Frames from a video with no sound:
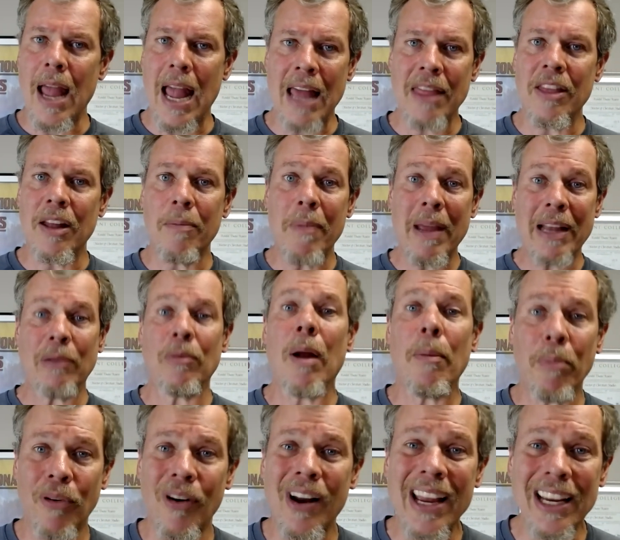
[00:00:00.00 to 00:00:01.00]
and then make
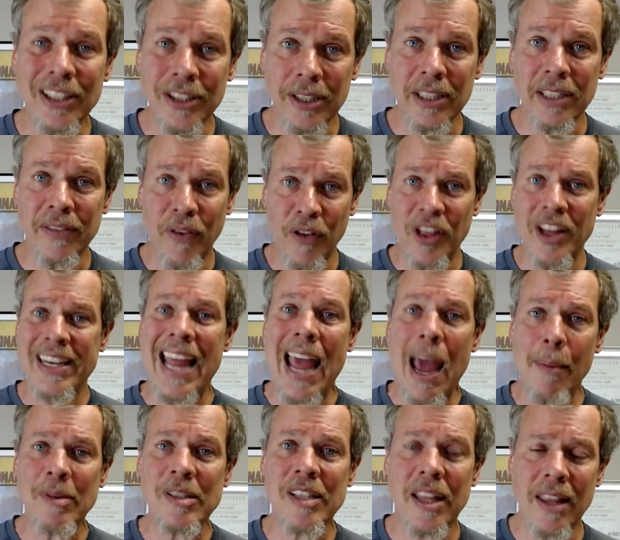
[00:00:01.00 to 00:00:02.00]
reparations for the
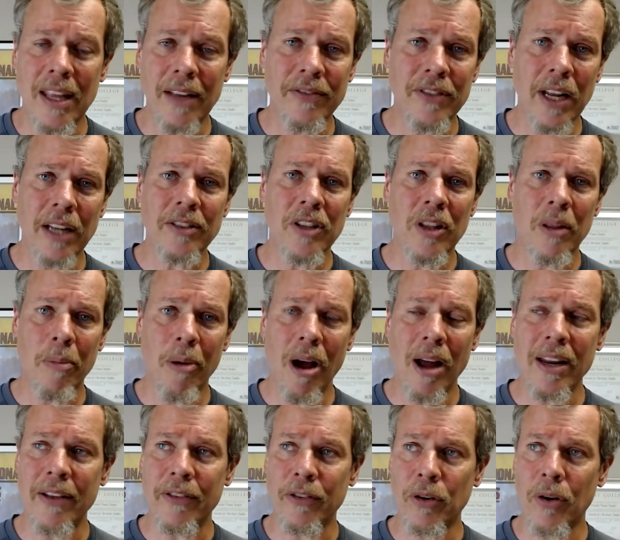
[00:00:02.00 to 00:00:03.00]
damage that they've done to the
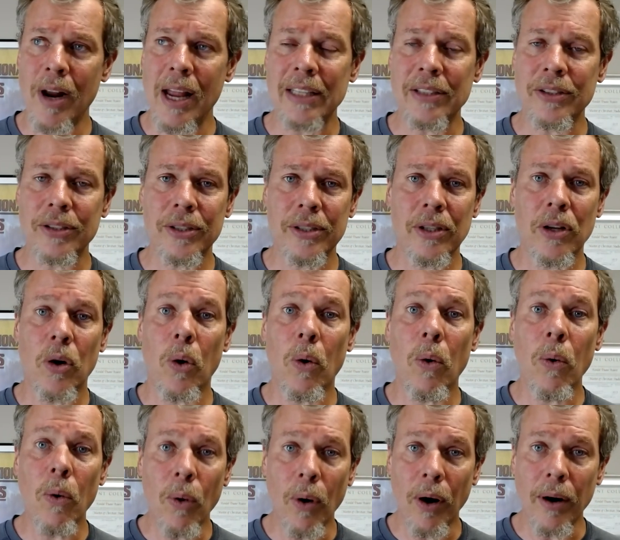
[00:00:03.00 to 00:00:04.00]
body of Christ,
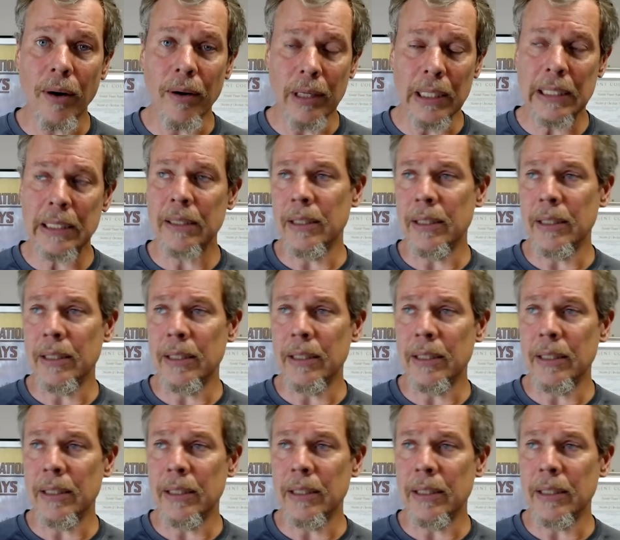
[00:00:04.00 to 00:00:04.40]
or